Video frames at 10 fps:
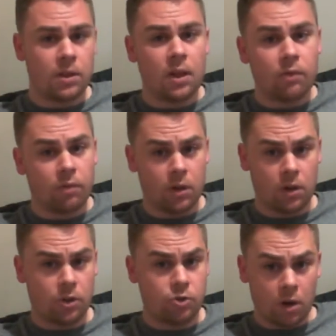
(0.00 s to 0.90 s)
in that final
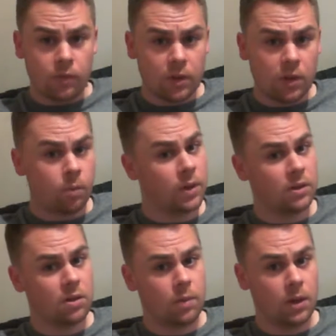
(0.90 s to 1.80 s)
I drafted or
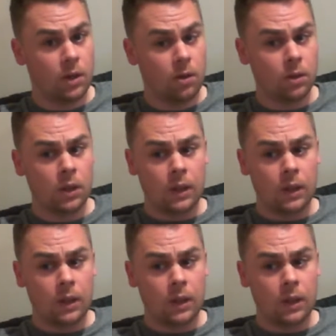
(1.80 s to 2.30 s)
picked up early on,